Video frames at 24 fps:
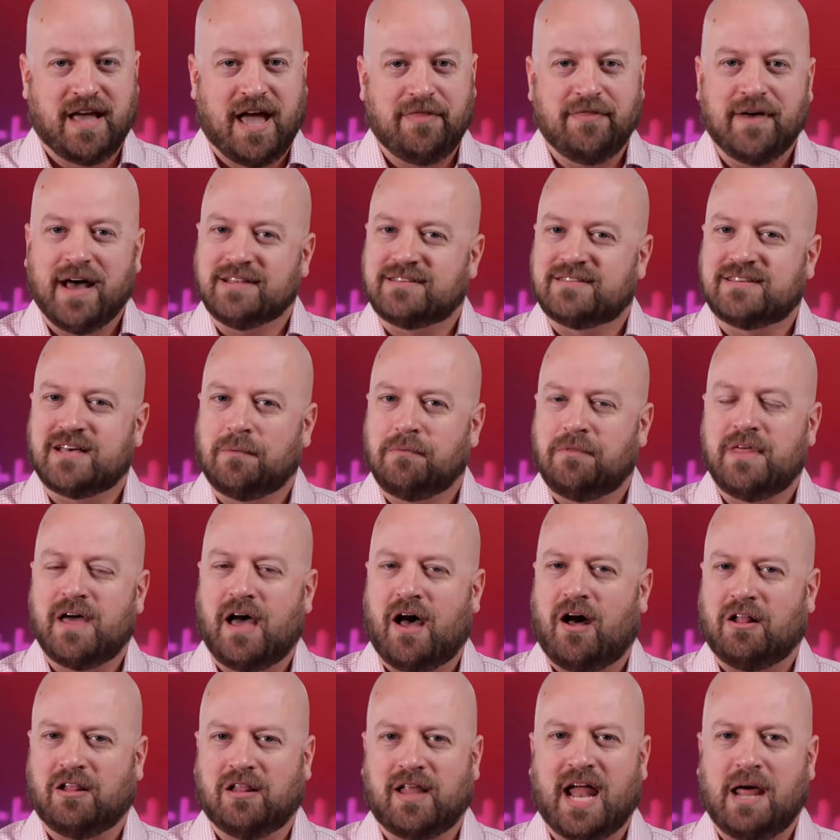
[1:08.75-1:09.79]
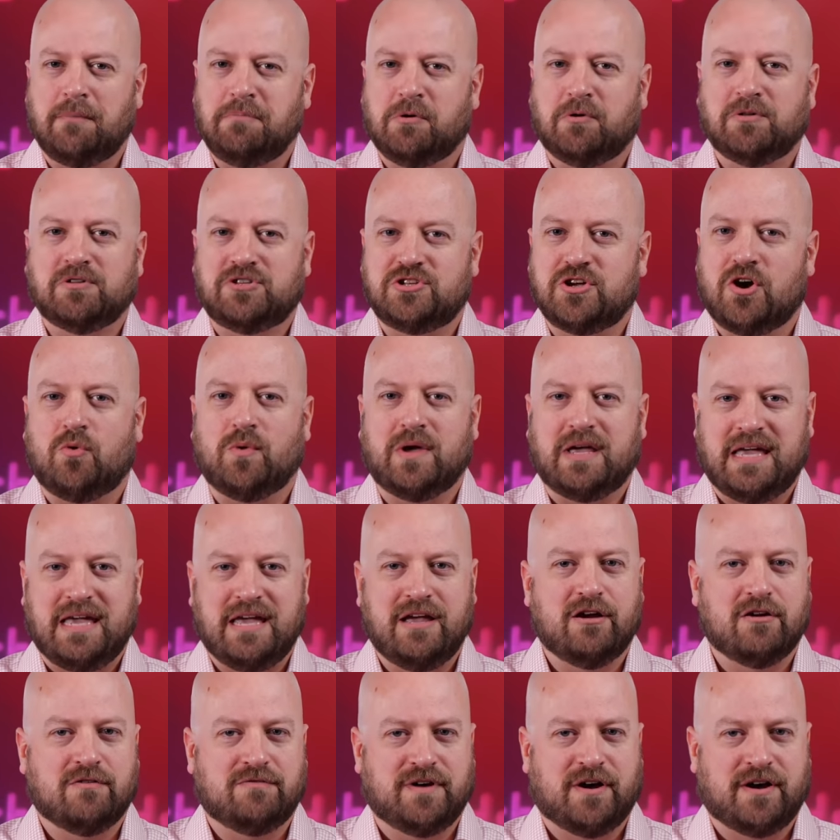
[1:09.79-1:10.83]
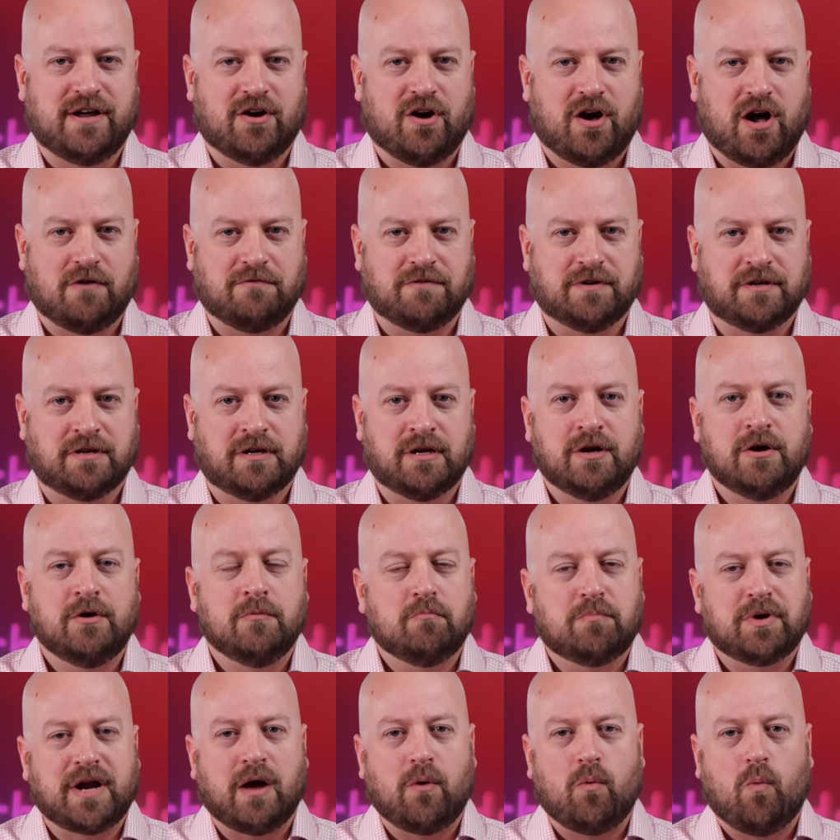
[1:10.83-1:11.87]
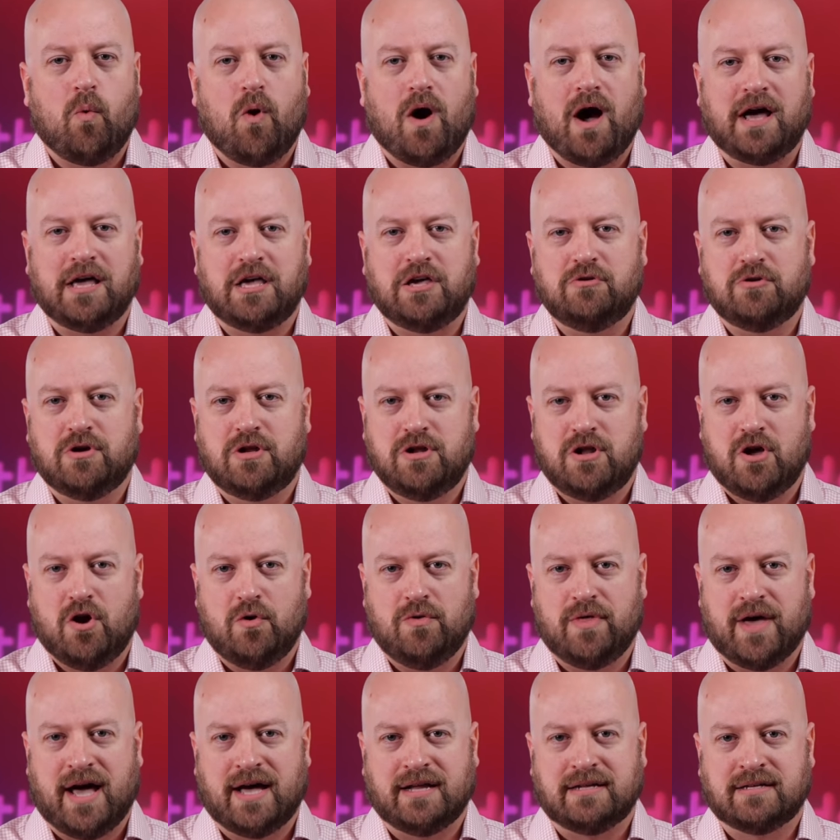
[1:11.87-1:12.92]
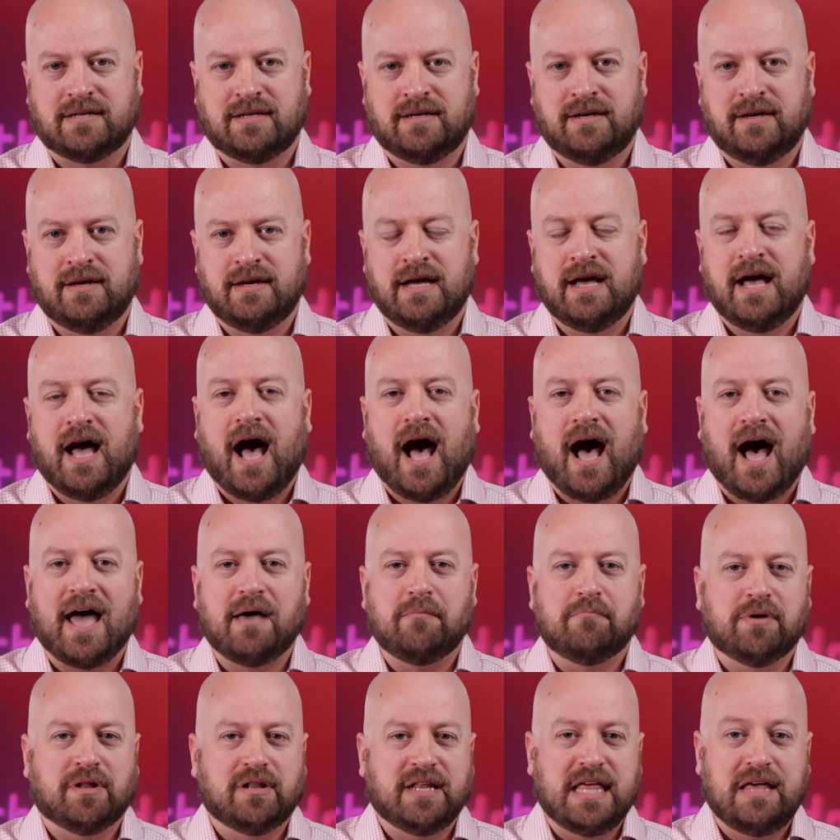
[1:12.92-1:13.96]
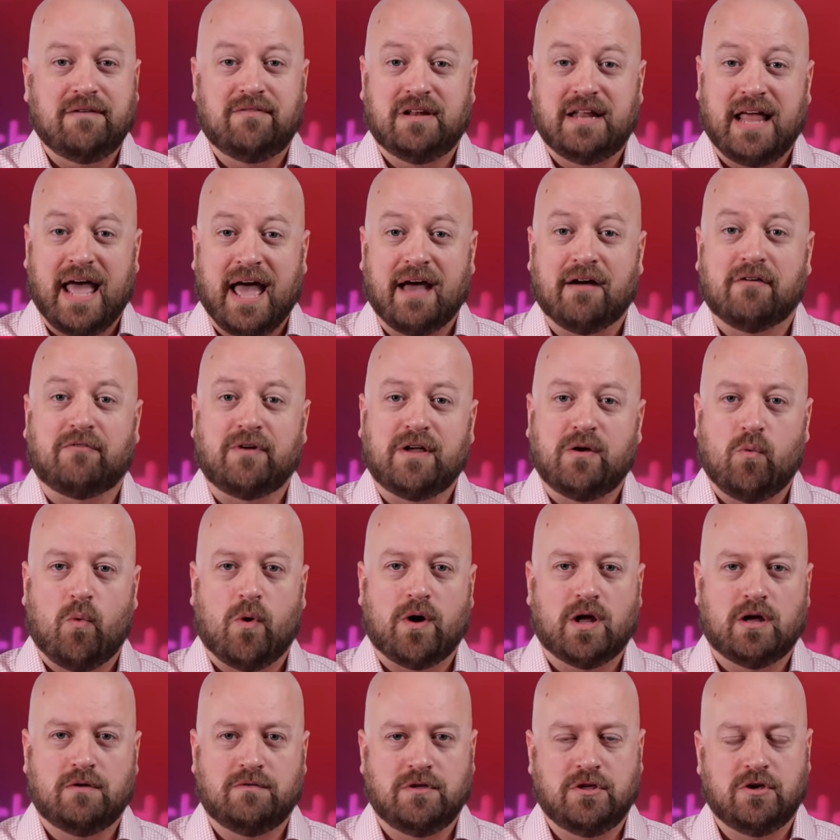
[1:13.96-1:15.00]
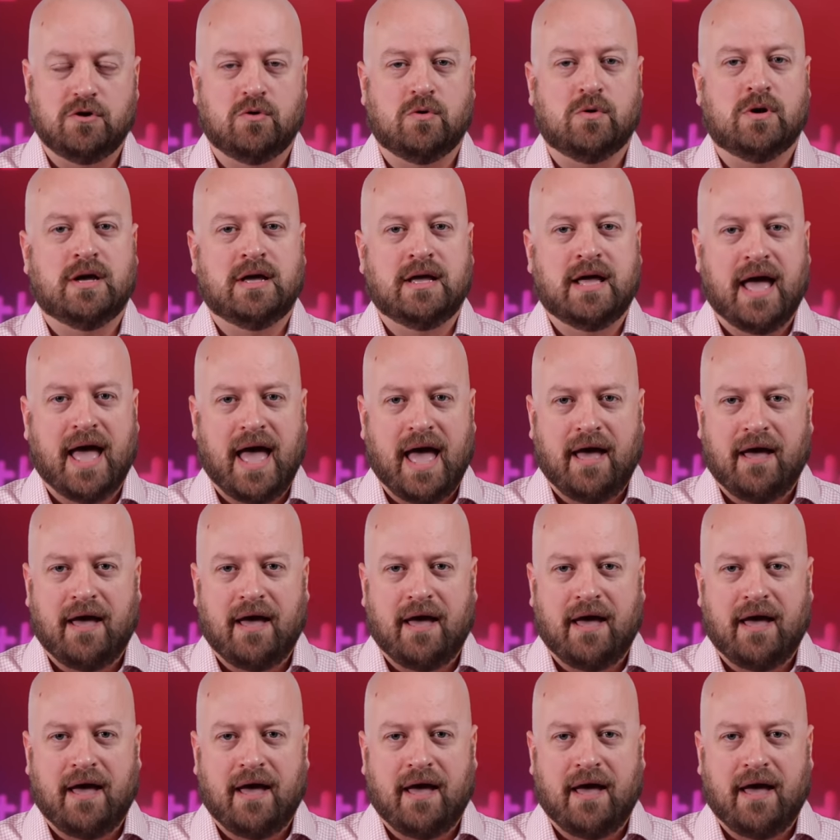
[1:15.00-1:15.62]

And that's something that a lot of people don't hear very often, but I want you to know that. I believe in every one of you